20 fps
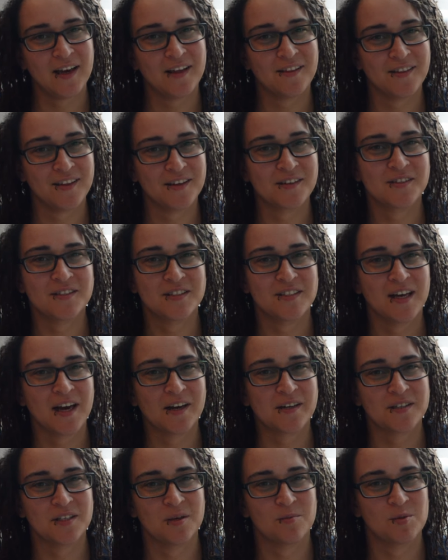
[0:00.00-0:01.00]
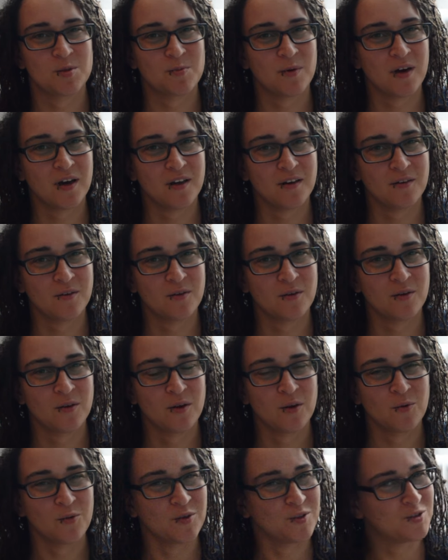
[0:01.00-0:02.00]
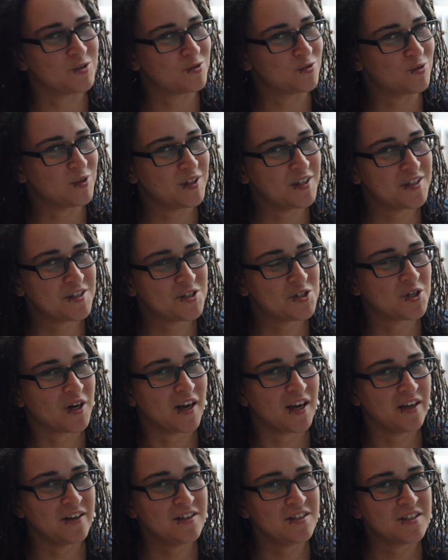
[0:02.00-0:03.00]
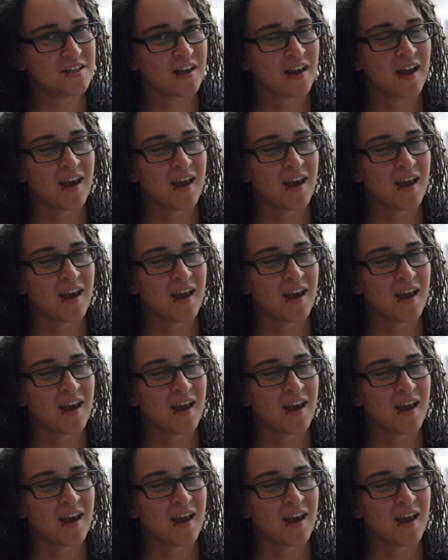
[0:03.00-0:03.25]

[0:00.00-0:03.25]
at the exact same spot, which was really strange.